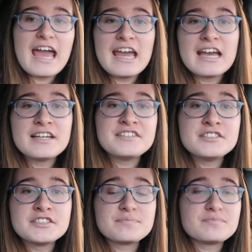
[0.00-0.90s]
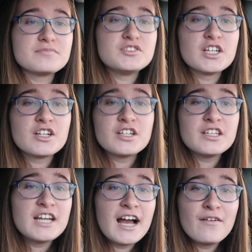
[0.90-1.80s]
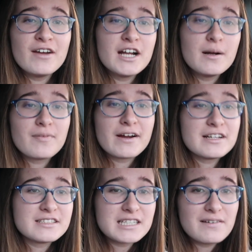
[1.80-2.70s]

And generally I wake up around